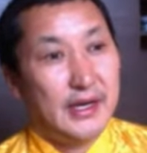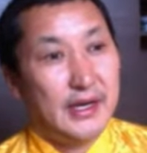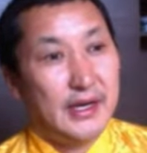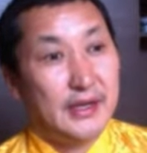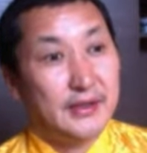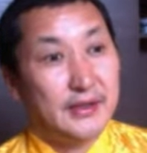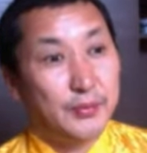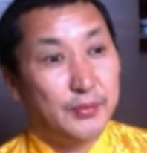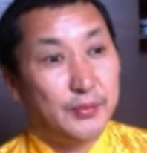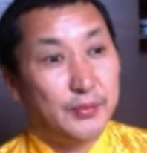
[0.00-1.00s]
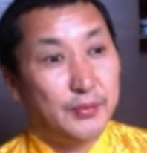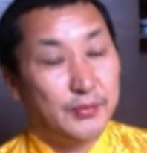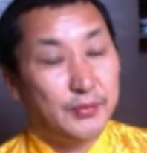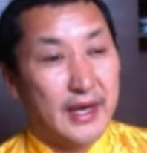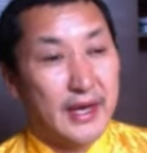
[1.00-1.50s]
And
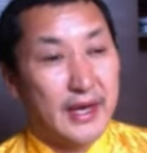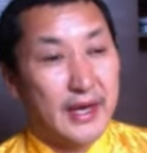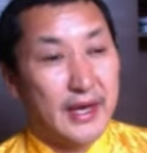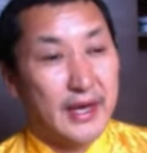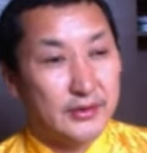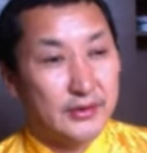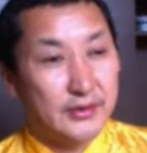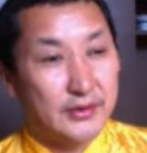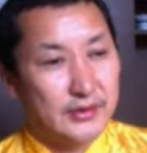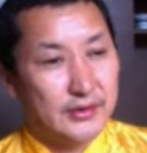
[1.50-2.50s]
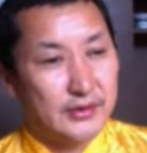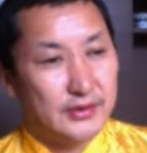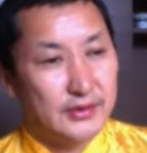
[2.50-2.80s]
when we cannot